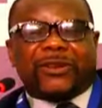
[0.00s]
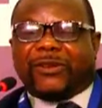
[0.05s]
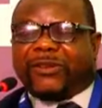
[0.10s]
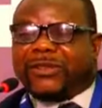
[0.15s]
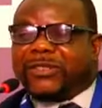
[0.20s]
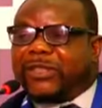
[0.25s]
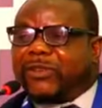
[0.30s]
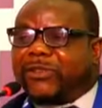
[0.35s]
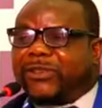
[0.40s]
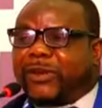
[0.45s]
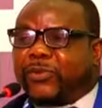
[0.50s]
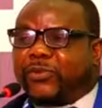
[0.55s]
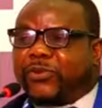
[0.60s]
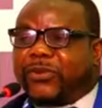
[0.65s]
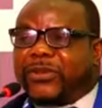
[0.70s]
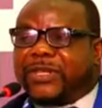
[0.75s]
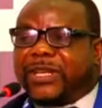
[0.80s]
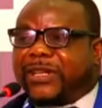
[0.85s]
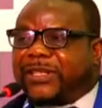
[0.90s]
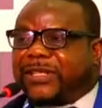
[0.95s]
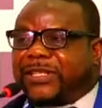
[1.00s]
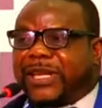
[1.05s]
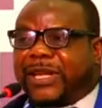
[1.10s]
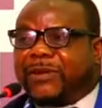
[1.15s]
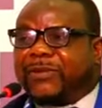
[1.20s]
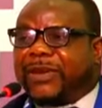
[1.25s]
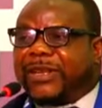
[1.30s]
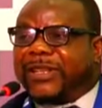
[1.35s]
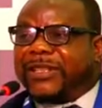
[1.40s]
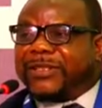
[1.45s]
us on the project
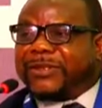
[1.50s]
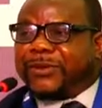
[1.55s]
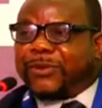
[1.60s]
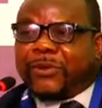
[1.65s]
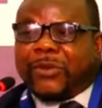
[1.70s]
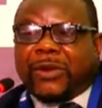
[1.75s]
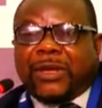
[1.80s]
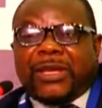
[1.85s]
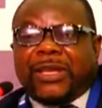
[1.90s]
soundly. So